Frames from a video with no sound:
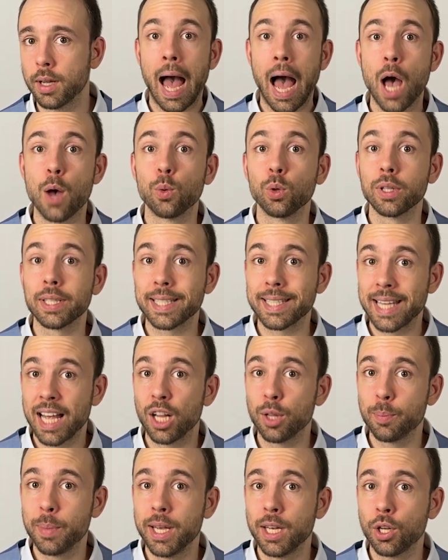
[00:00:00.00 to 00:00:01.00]
I will
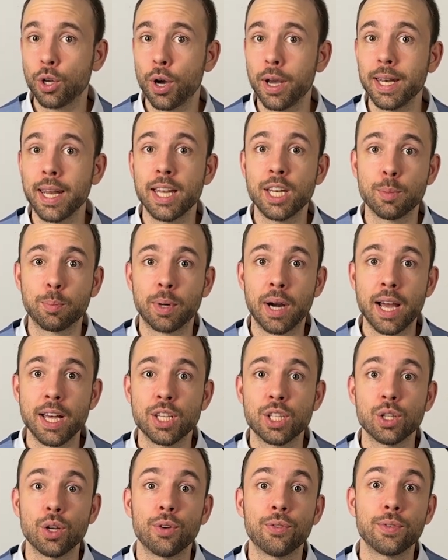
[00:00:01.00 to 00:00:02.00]
sell Bitcoin at the
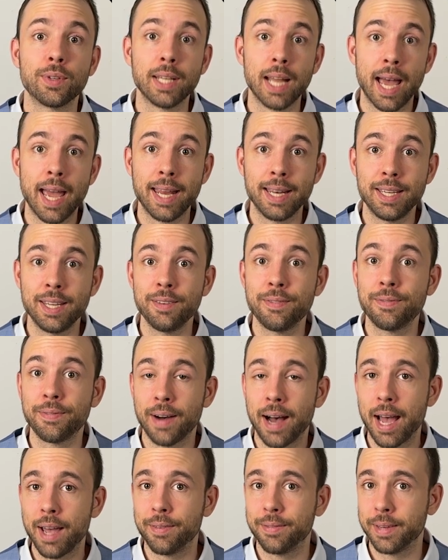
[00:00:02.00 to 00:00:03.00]
price of
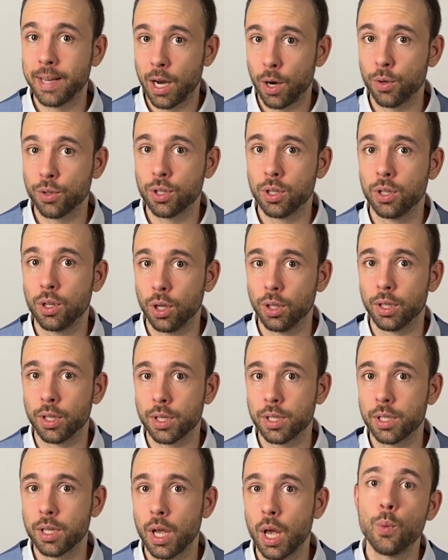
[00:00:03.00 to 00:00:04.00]

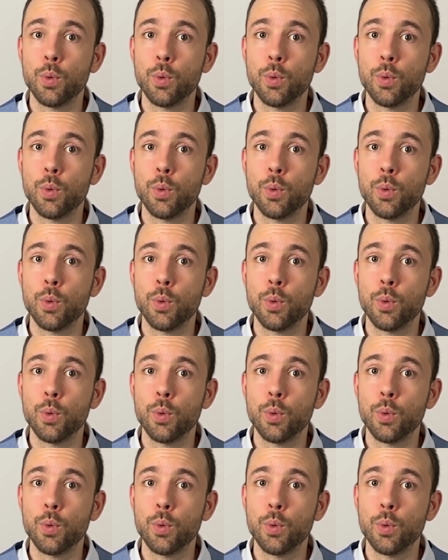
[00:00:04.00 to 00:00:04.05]
$95,000,